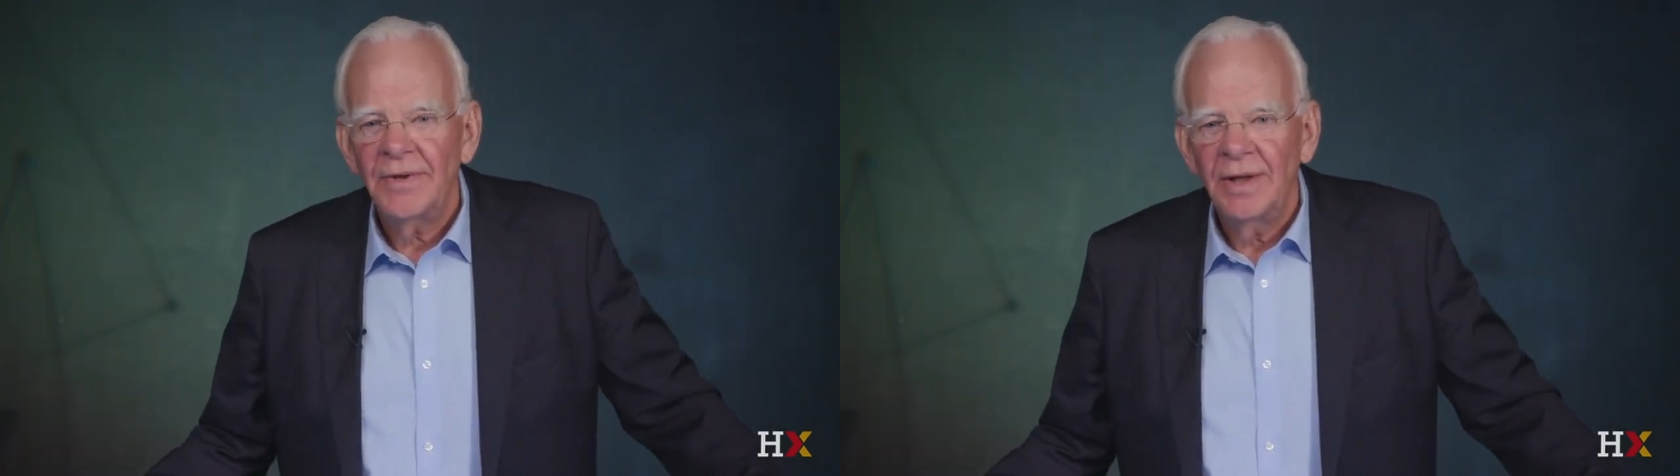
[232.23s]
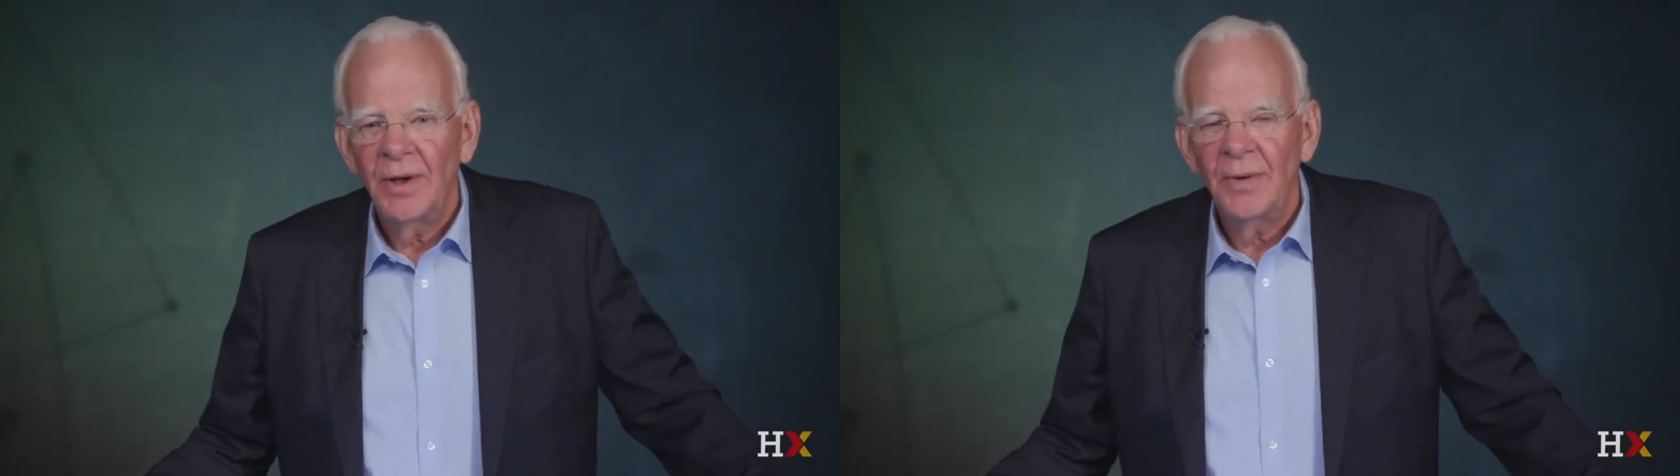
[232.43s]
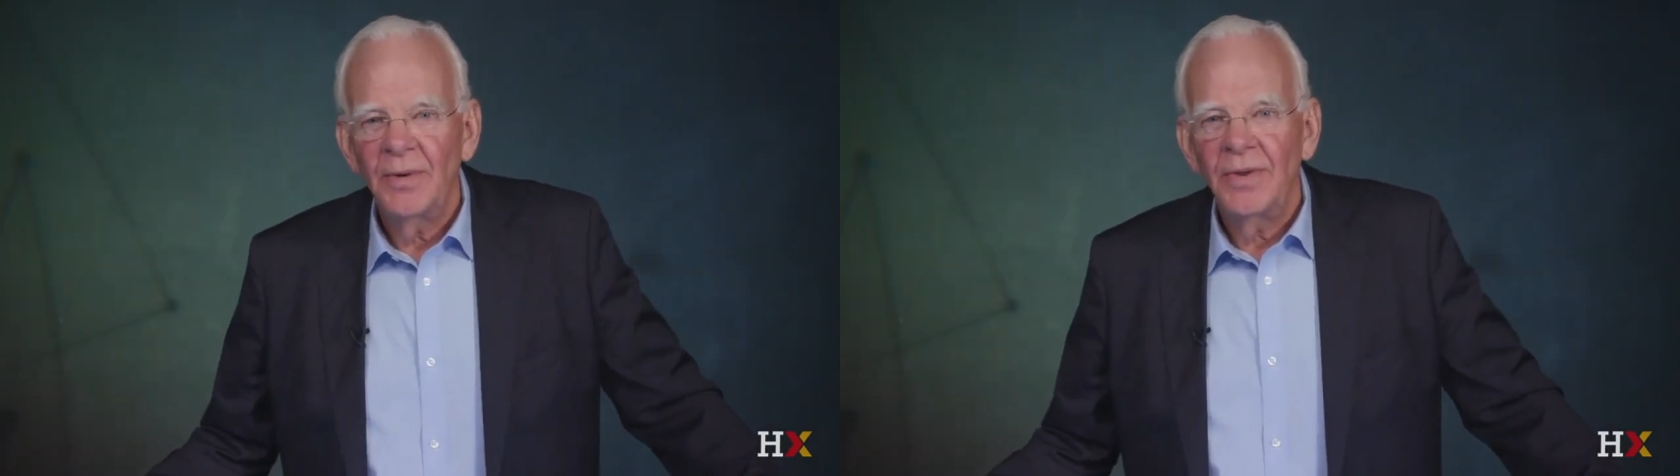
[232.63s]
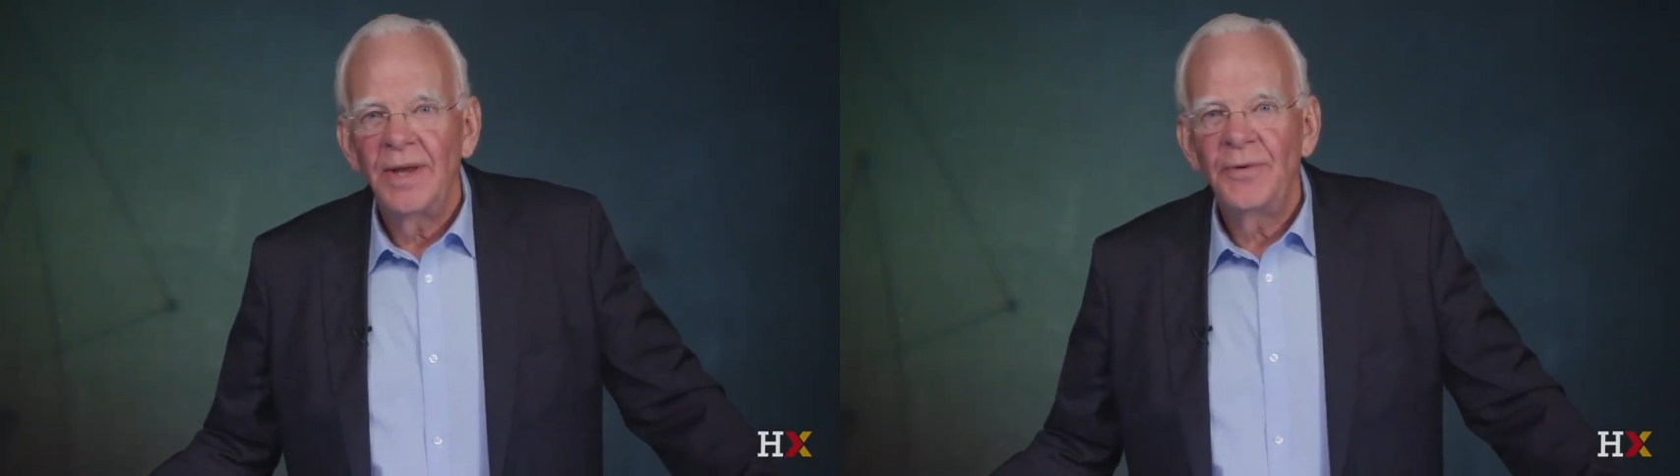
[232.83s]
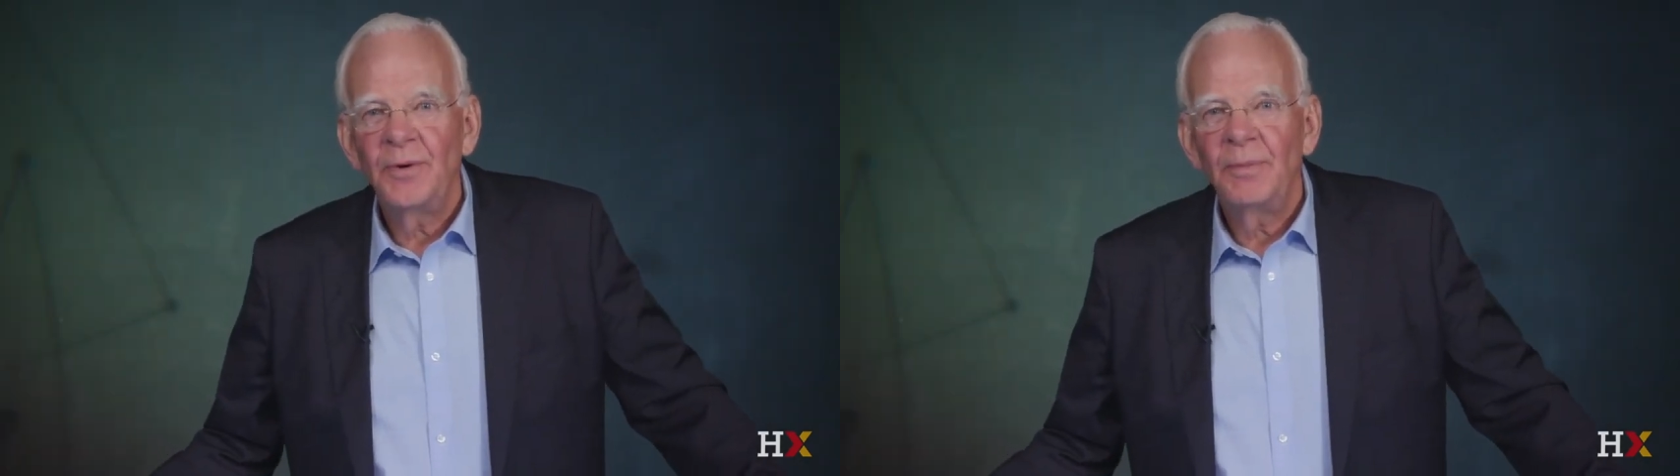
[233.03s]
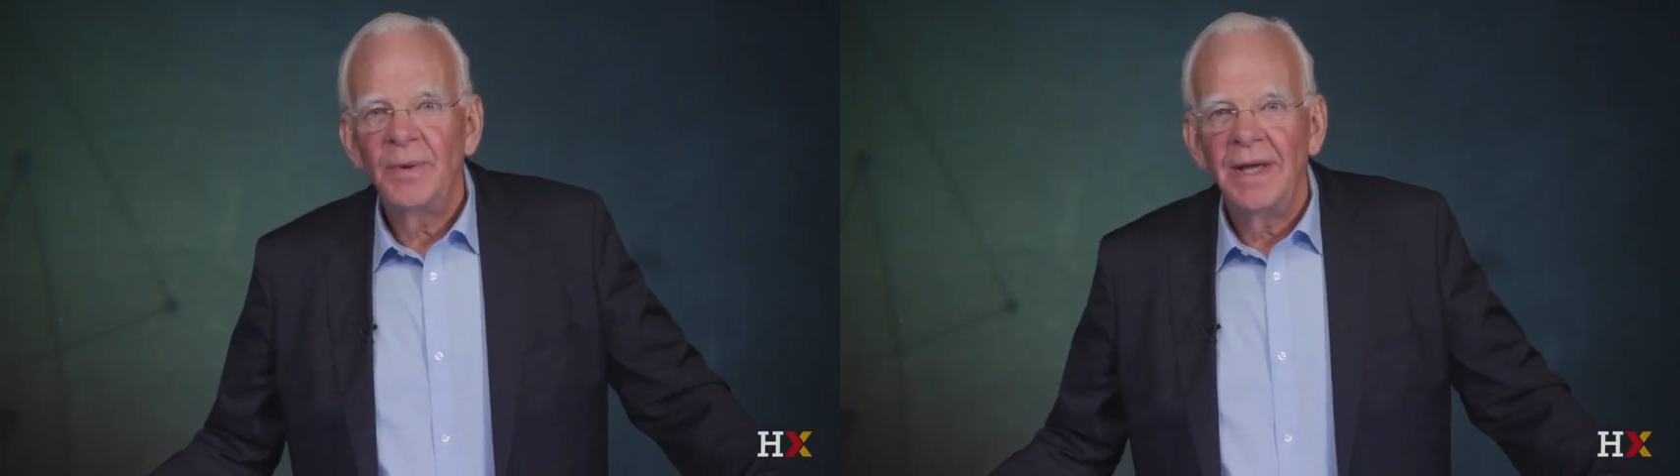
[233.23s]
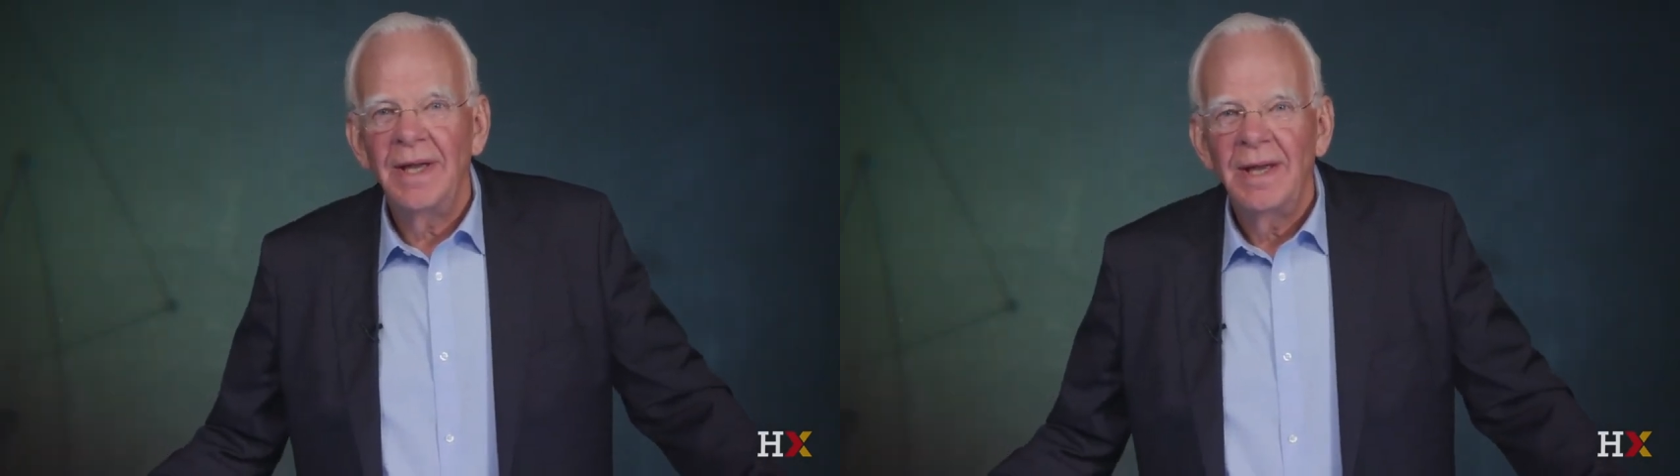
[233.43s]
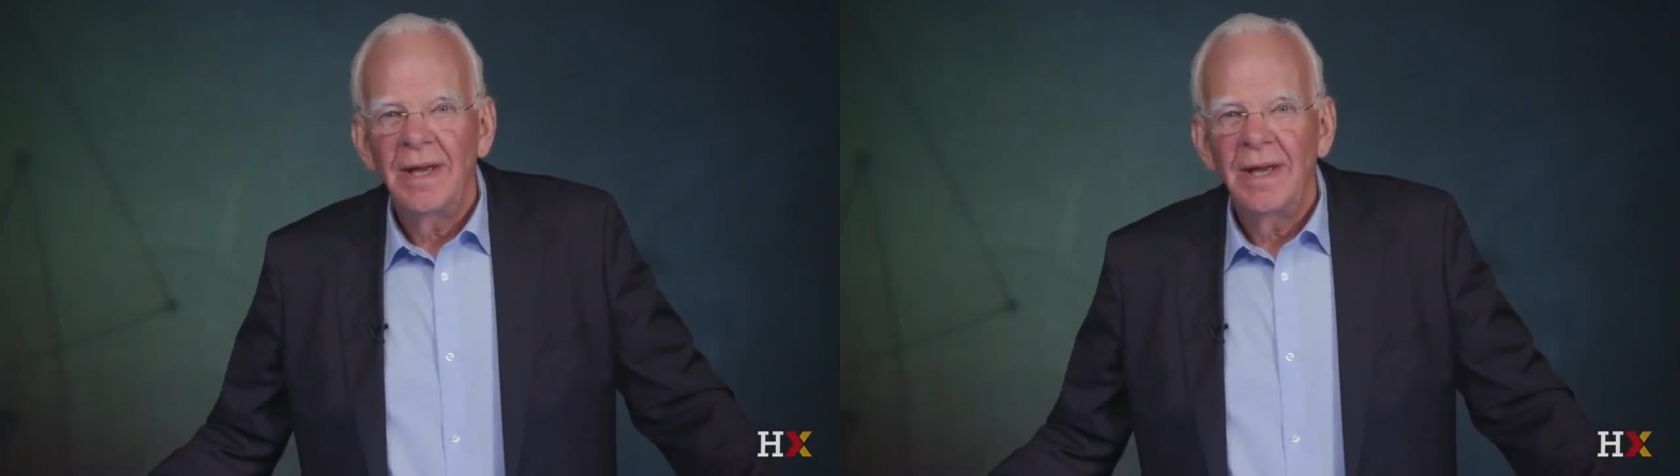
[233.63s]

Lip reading: along with entropy,